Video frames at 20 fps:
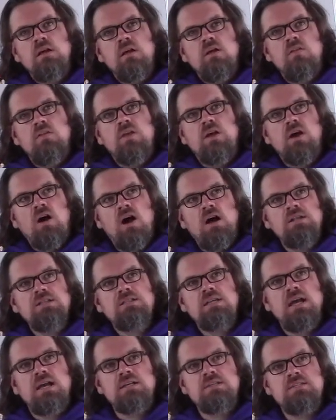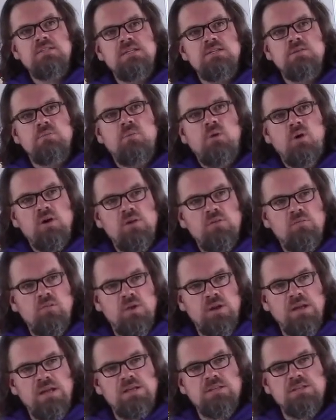the context is a part of
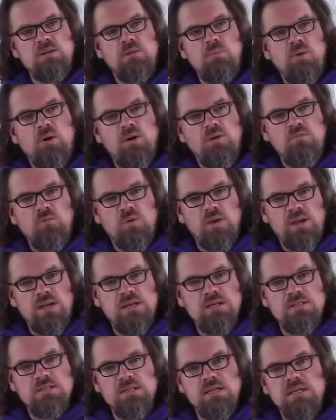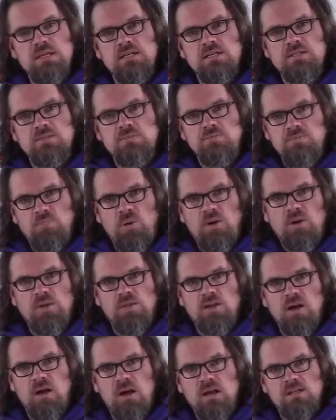what is, and a part of what is part of
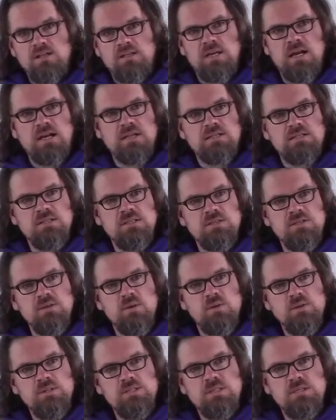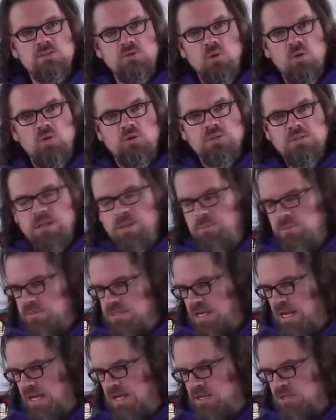the context. And so it's this whole
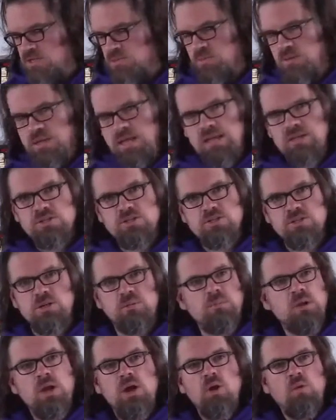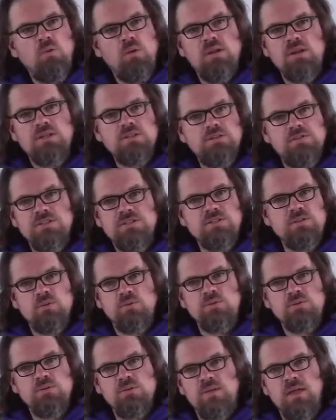simultaneous relationship. Relativists
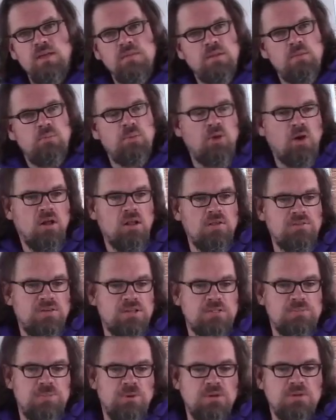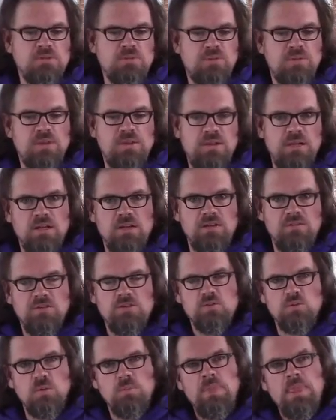don't do that. They put all of experience within the
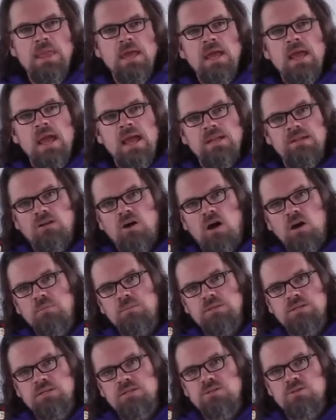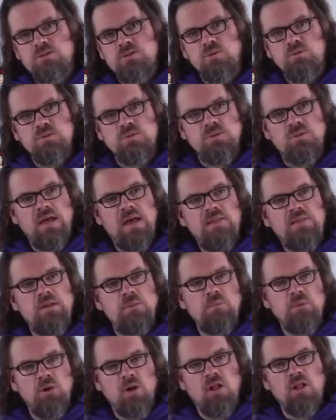individual. And dogmatists don't do that. They
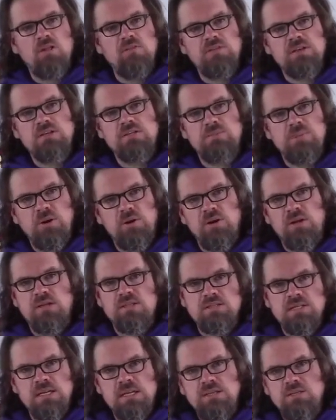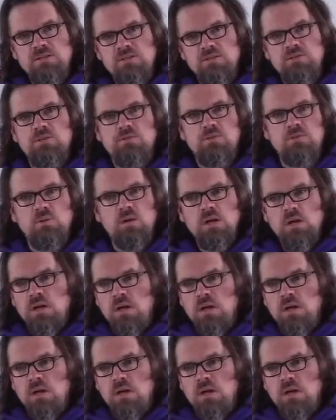put all of experience into